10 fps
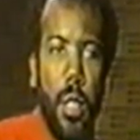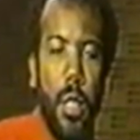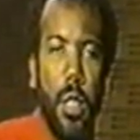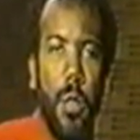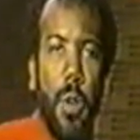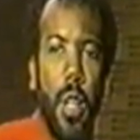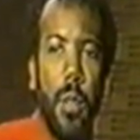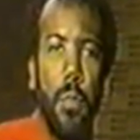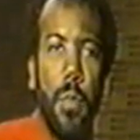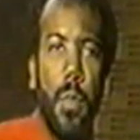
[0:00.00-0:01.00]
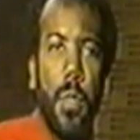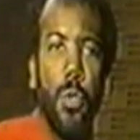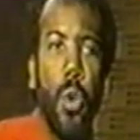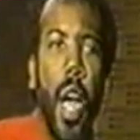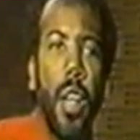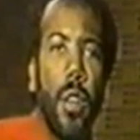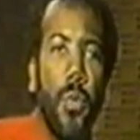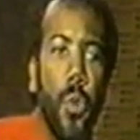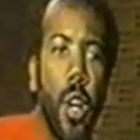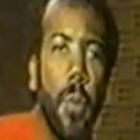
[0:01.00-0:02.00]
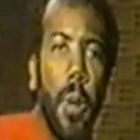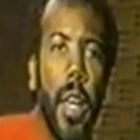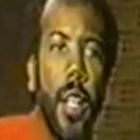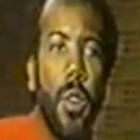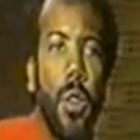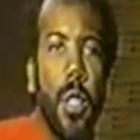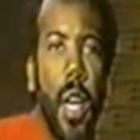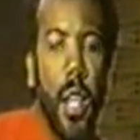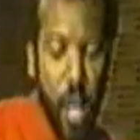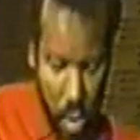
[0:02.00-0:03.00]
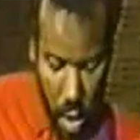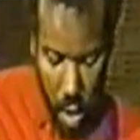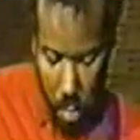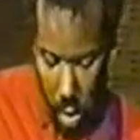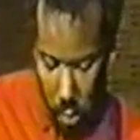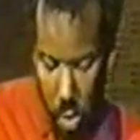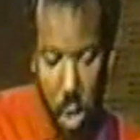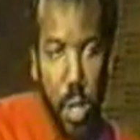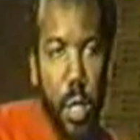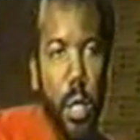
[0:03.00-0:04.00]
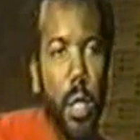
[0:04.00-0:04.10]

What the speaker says: So you want to try to avoid playing chords down low, but of course